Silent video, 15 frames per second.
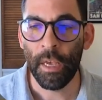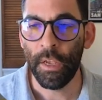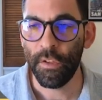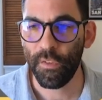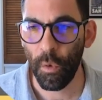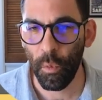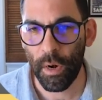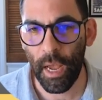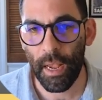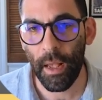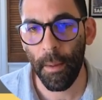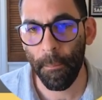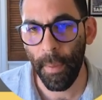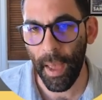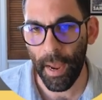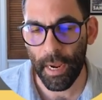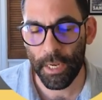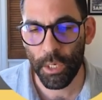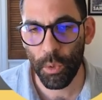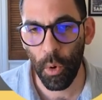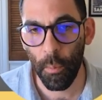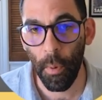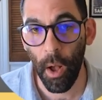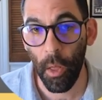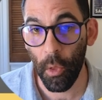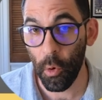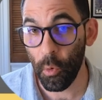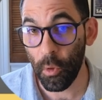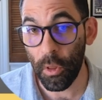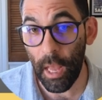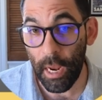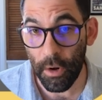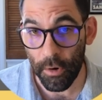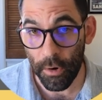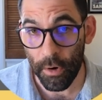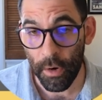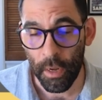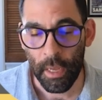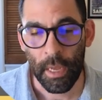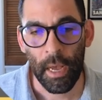So when I come back into Apollo later,